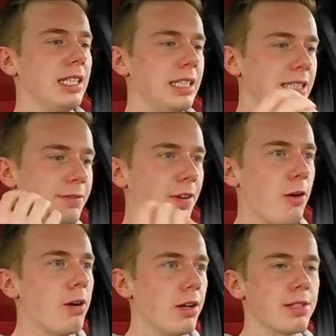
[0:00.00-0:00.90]
is
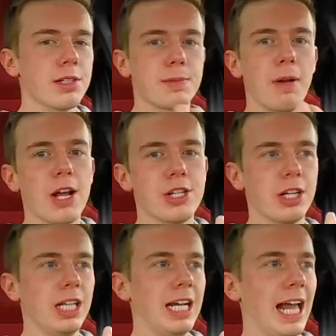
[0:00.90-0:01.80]
very also
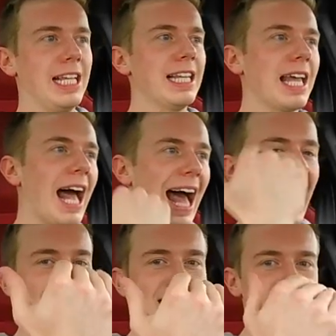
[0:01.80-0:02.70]
special, and it
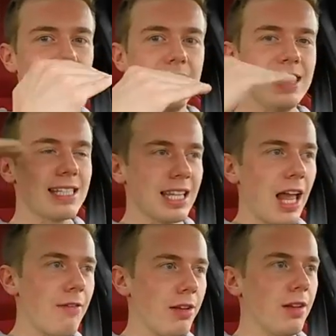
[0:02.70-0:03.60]
adds this
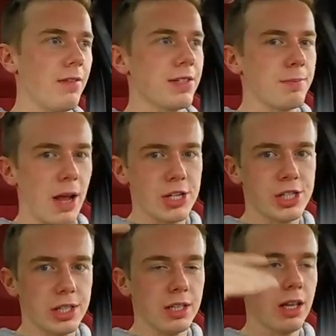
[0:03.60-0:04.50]
level of
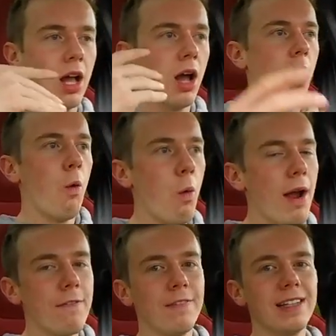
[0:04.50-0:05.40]
special
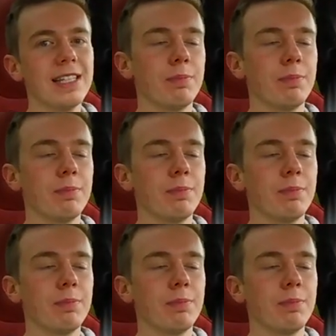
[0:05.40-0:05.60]
with this